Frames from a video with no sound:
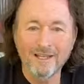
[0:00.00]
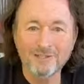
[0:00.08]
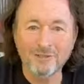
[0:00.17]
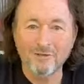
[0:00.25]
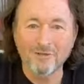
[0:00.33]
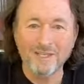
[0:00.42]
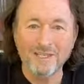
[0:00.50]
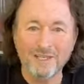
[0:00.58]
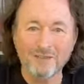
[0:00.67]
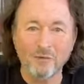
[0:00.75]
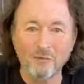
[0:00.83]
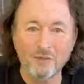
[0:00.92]
So
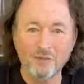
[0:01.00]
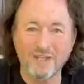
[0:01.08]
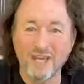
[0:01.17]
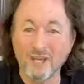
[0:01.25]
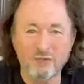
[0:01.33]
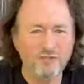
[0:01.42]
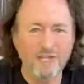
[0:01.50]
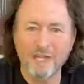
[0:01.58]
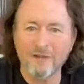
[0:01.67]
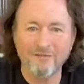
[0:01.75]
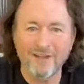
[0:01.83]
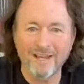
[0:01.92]
forget the rooster that he was
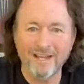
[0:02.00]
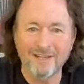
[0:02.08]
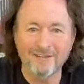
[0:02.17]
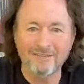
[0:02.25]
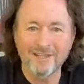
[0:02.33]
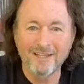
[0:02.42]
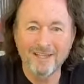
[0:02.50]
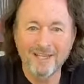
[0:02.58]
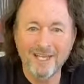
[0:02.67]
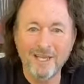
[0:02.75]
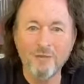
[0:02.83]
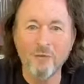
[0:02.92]
terrified of.
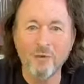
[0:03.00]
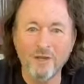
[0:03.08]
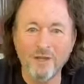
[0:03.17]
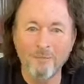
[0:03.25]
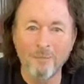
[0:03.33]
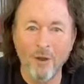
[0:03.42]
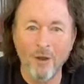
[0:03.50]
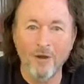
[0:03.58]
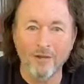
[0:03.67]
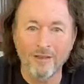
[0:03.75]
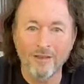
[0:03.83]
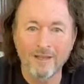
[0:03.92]
He wanted the
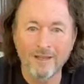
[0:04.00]
ball.